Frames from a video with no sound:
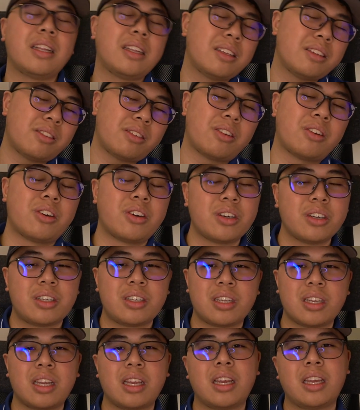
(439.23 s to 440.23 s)
It doesn't hurt
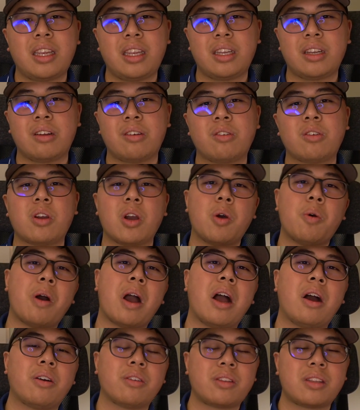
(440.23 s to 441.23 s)
to, go
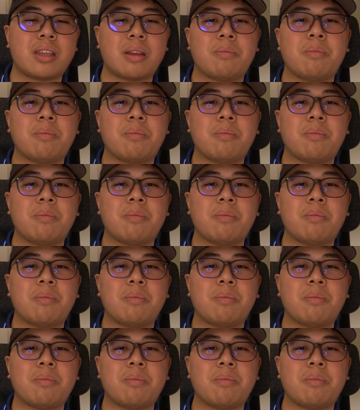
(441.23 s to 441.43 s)
out